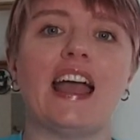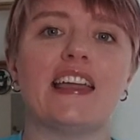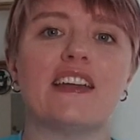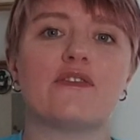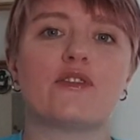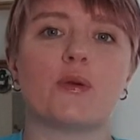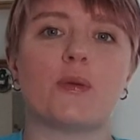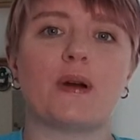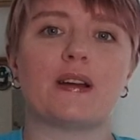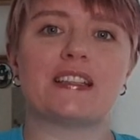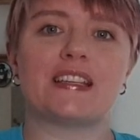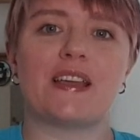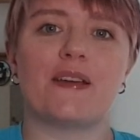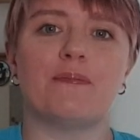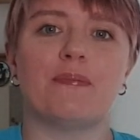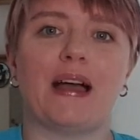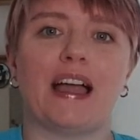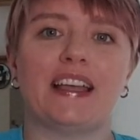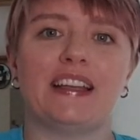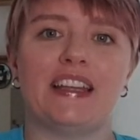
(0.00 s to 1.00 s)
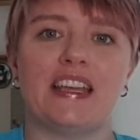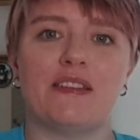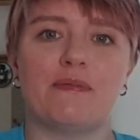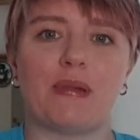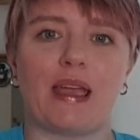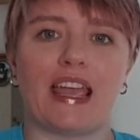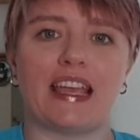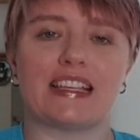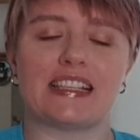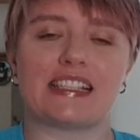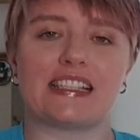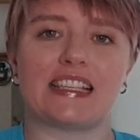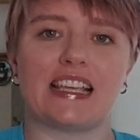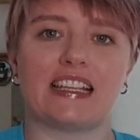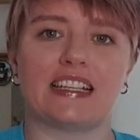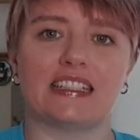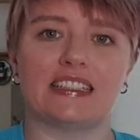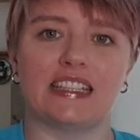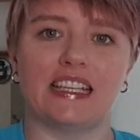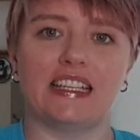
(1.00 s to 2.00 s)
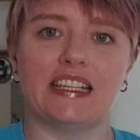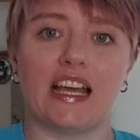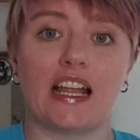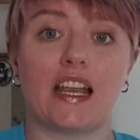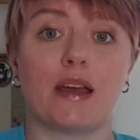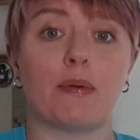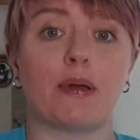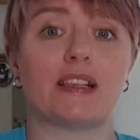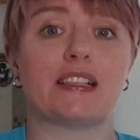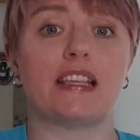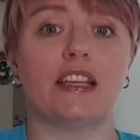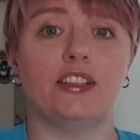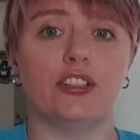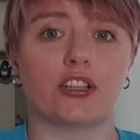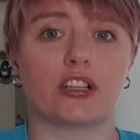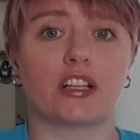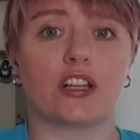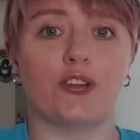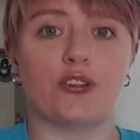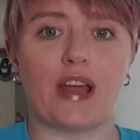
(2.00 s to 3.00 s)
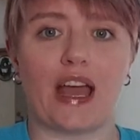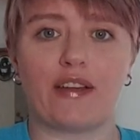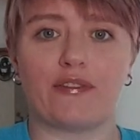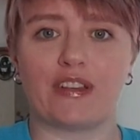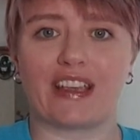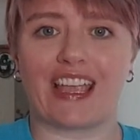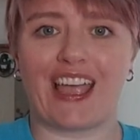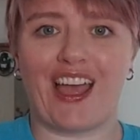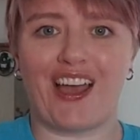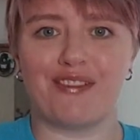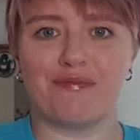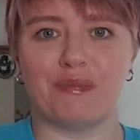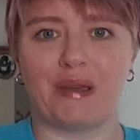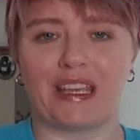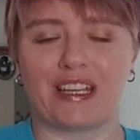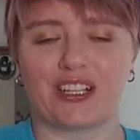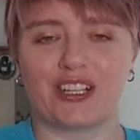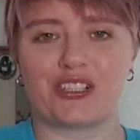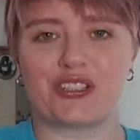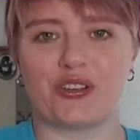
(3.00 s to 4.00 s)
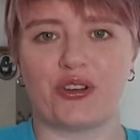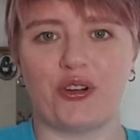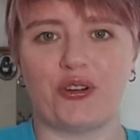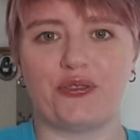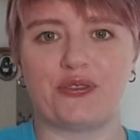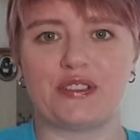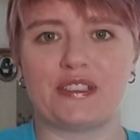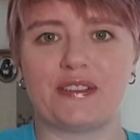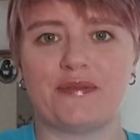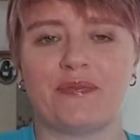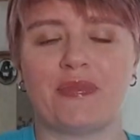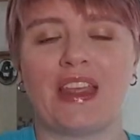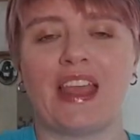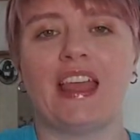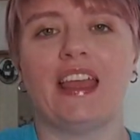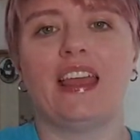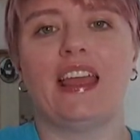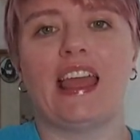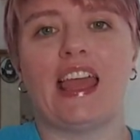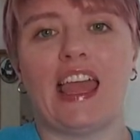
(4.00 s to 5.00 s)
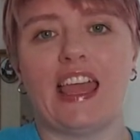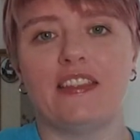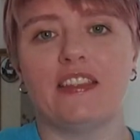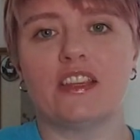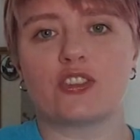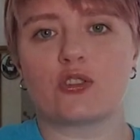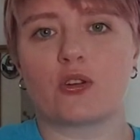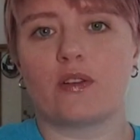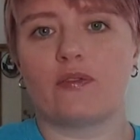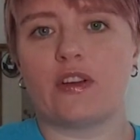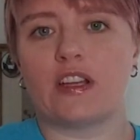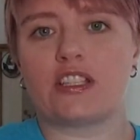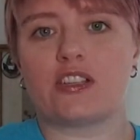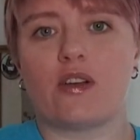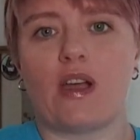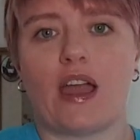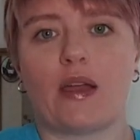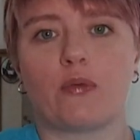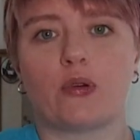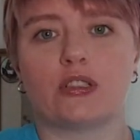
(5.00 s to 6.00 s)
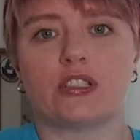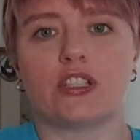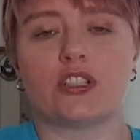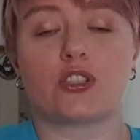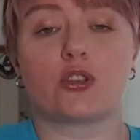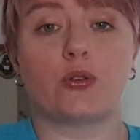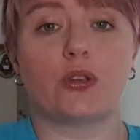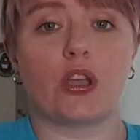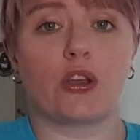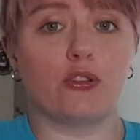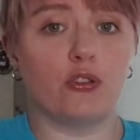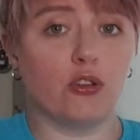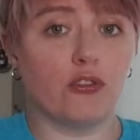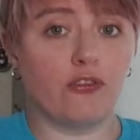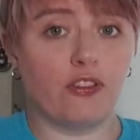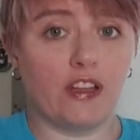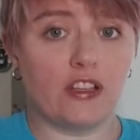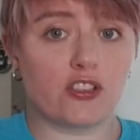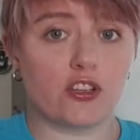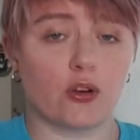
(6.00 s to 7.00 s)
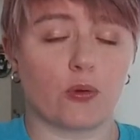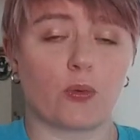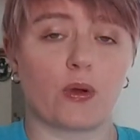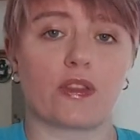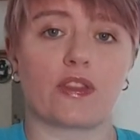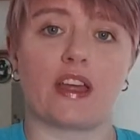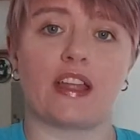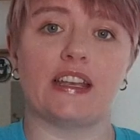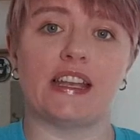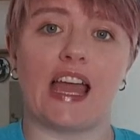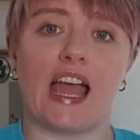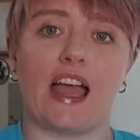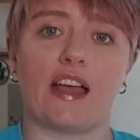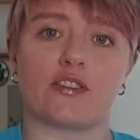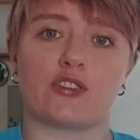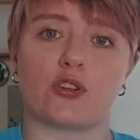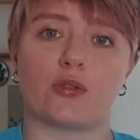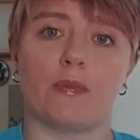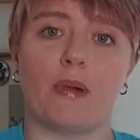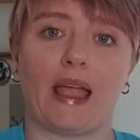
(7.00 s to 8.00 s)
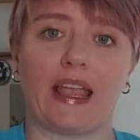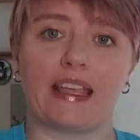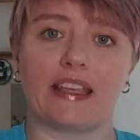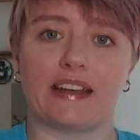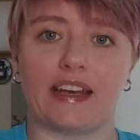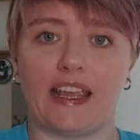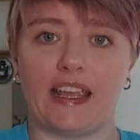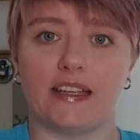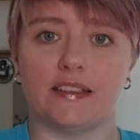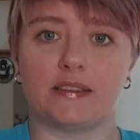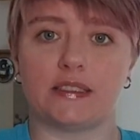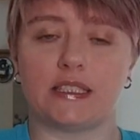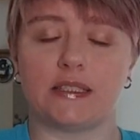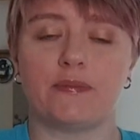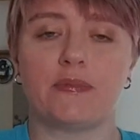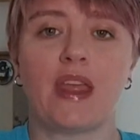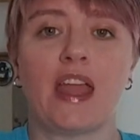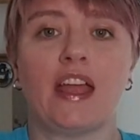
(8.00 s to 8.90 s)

everybody, my name is Sarah Lean and I'm a Senior Cloud Advocate at Microsoft. In this short video, I want to show you a new feature within Azure Migrate.